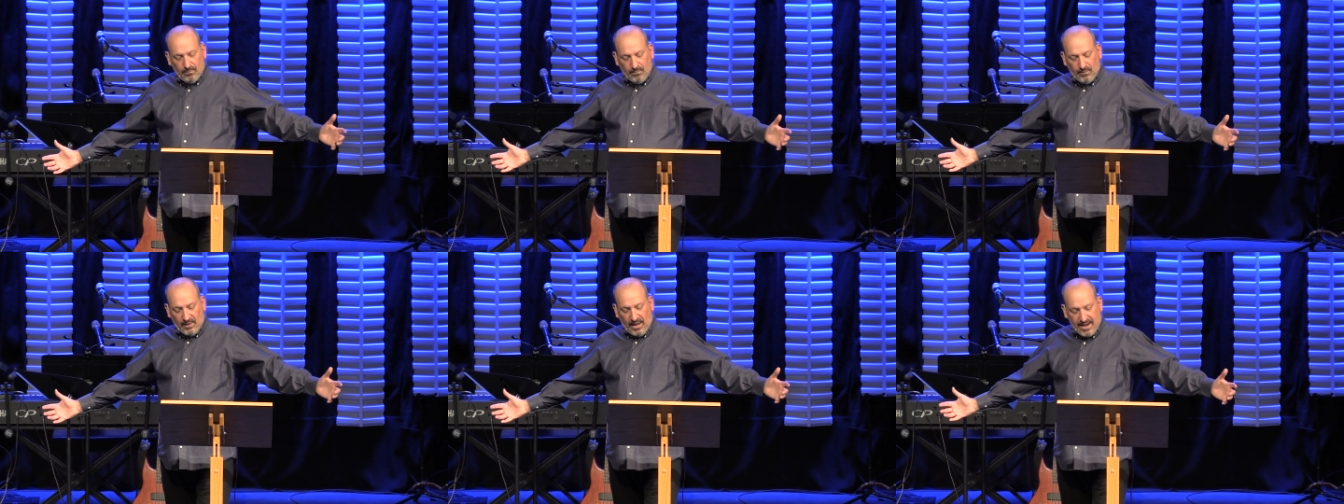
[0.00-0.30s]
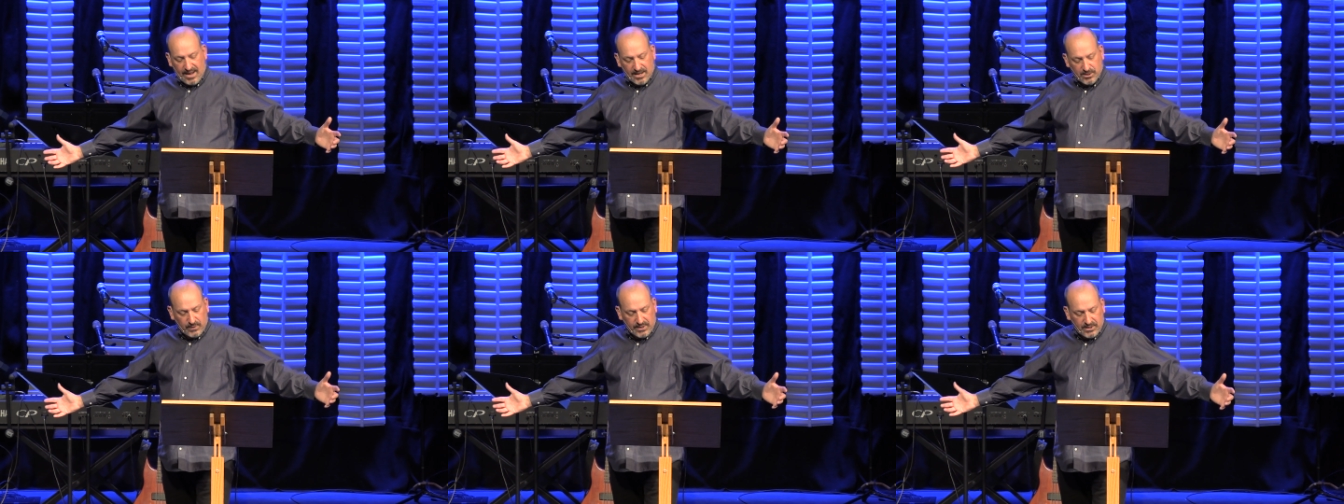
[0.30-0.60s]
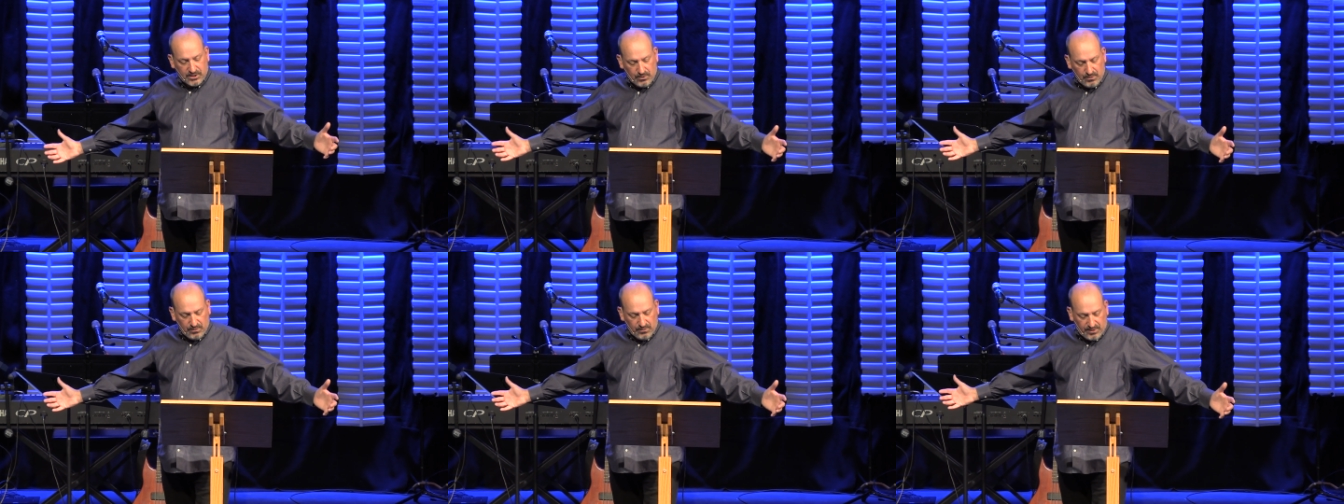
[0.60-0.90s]
And as we
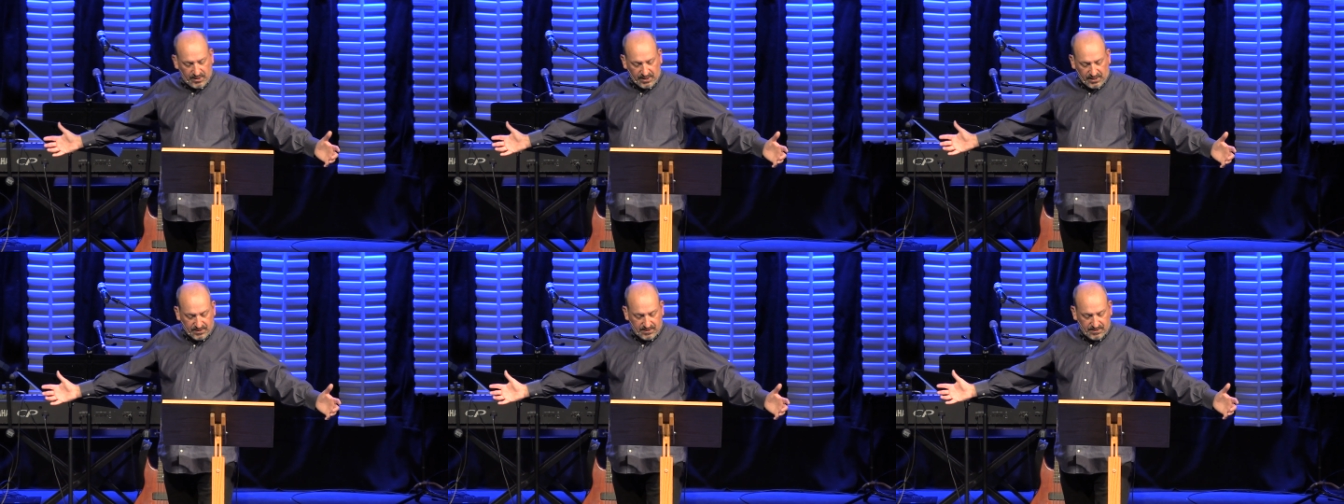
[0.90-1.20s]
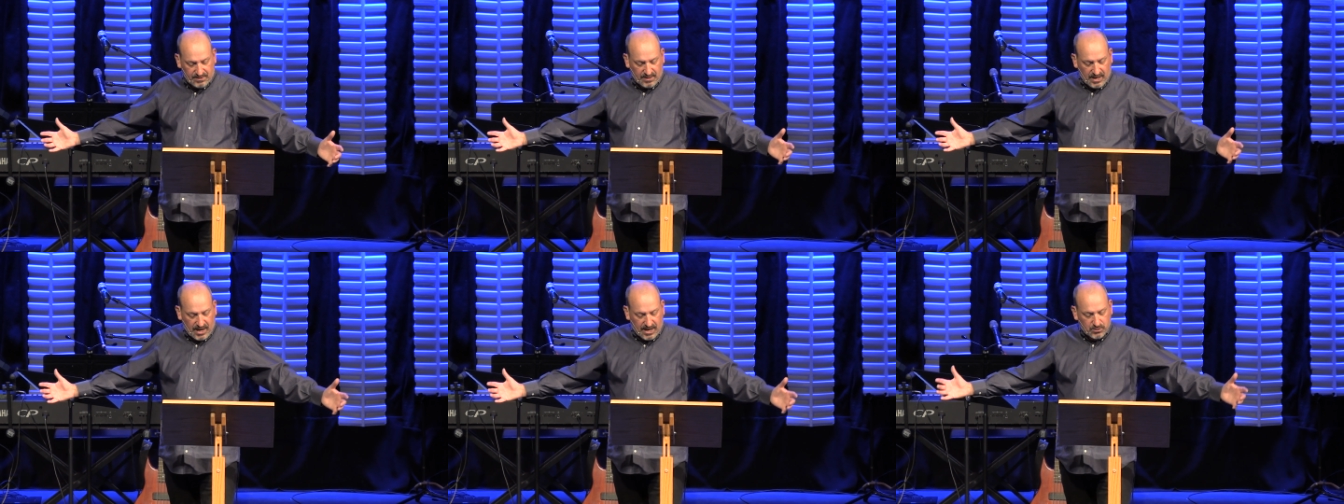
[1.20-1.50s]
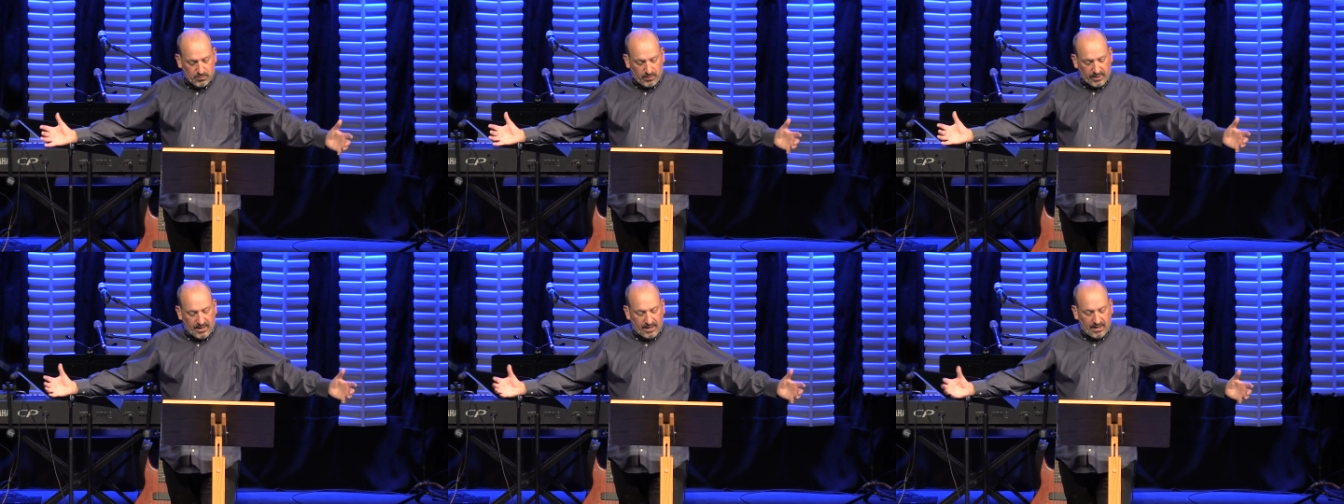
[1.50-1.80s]
do this,
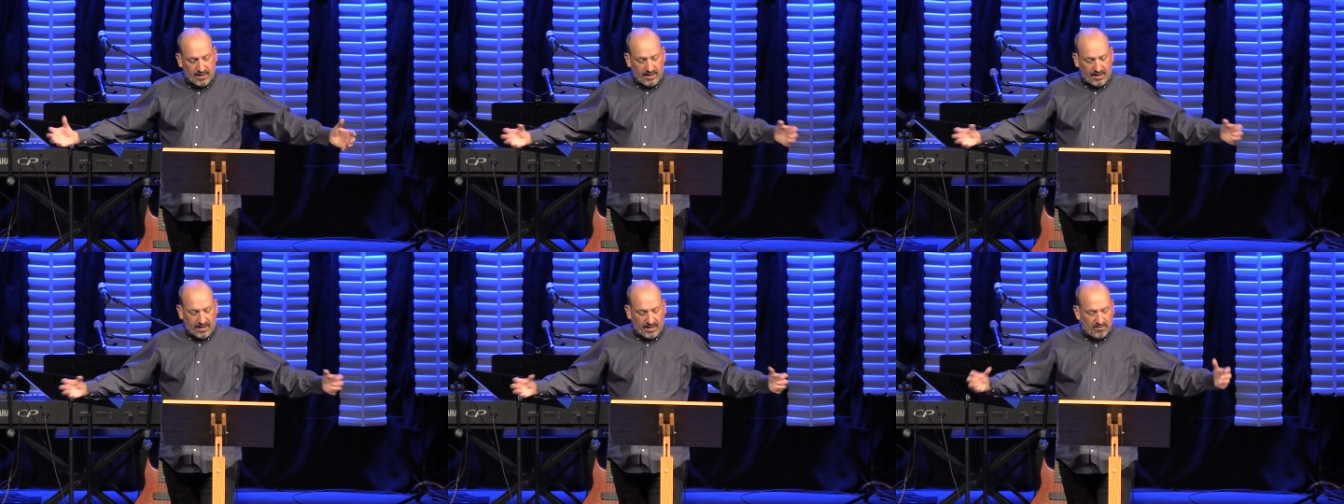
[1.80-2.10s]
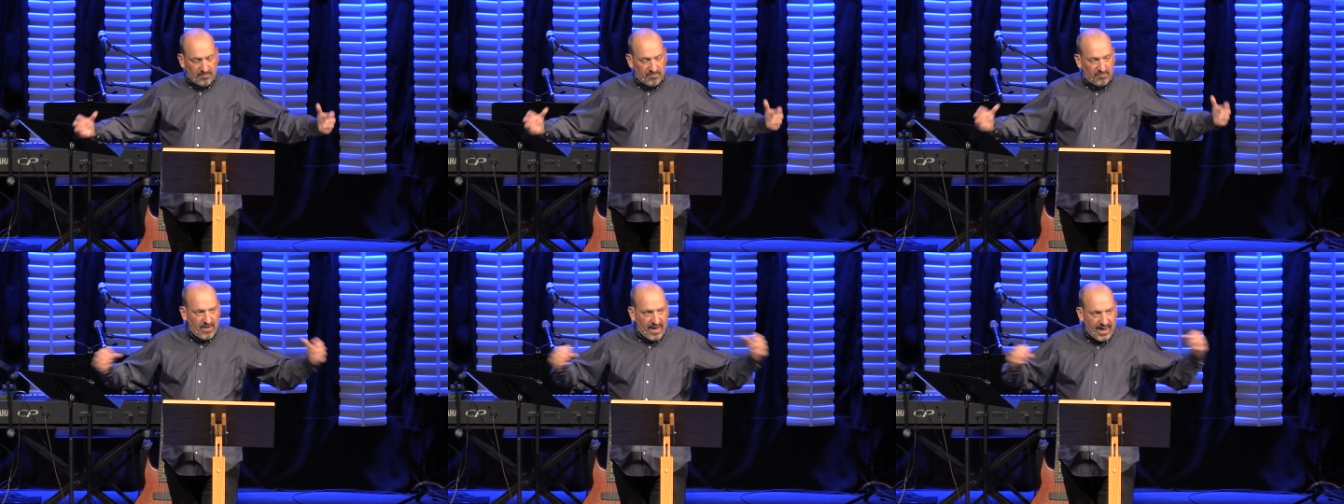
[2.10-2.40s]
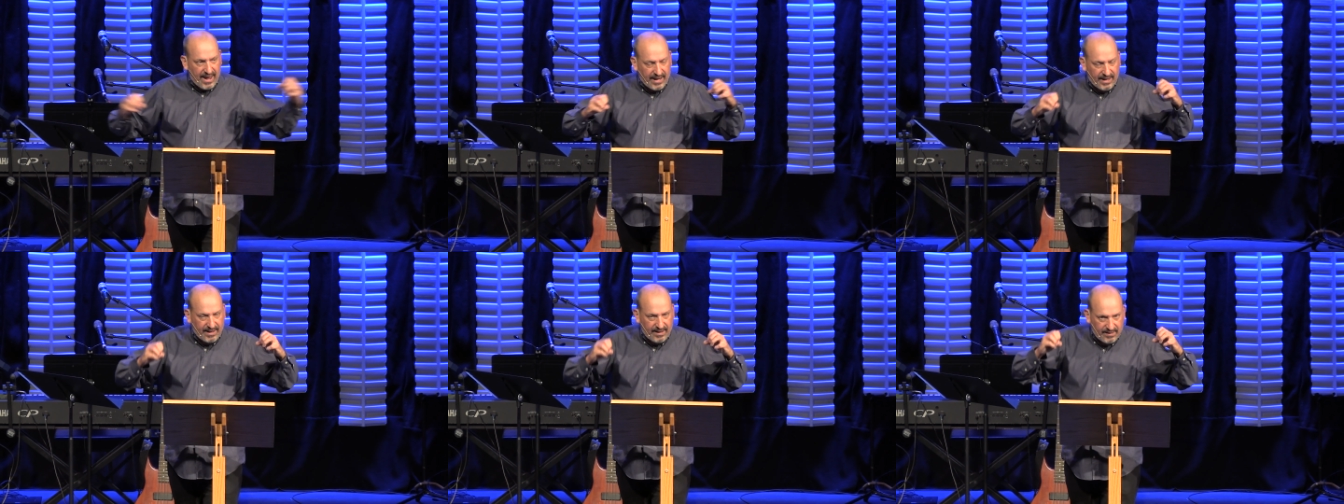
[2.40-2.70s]
as we
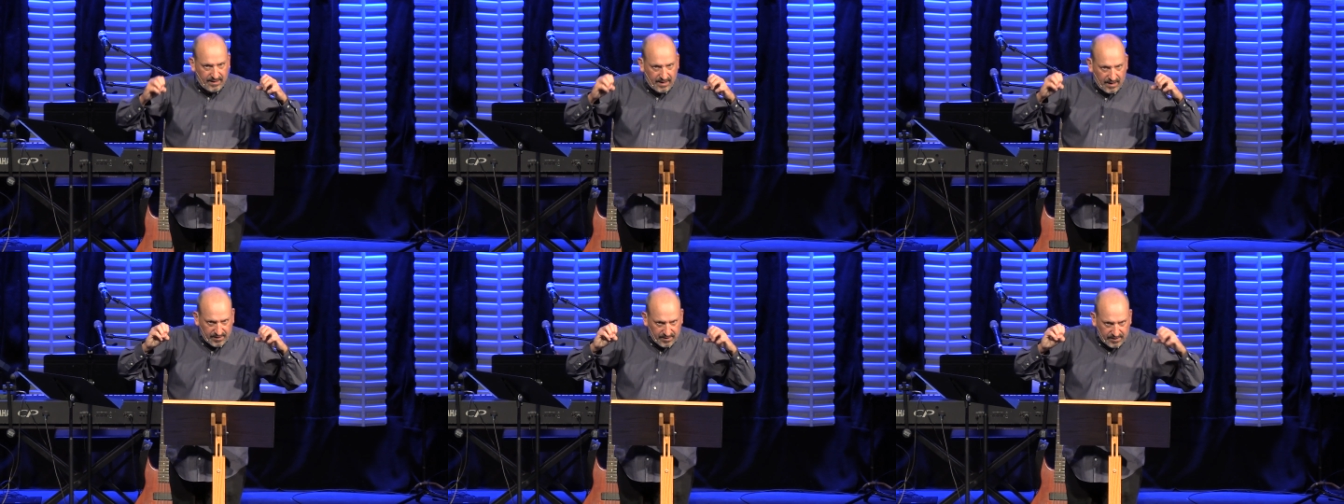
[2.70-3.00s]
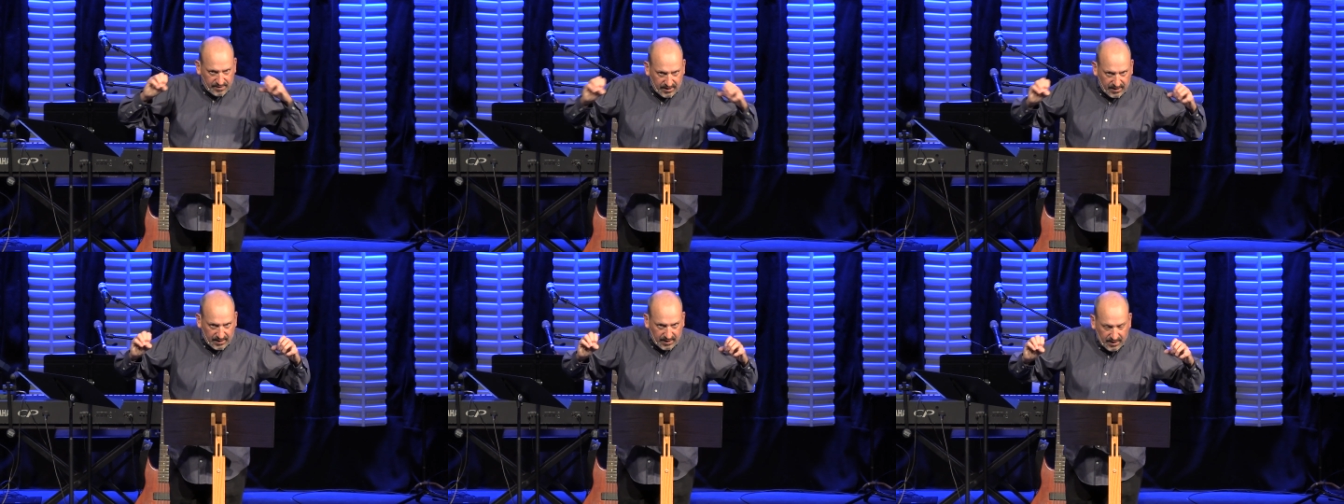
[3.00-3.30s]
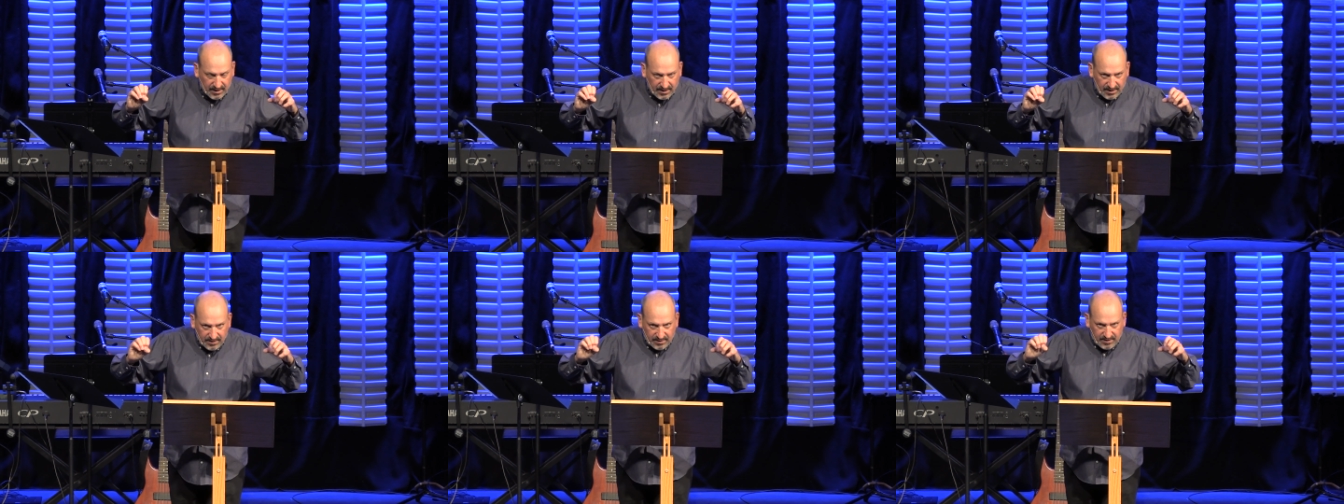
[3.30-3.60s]
invade the,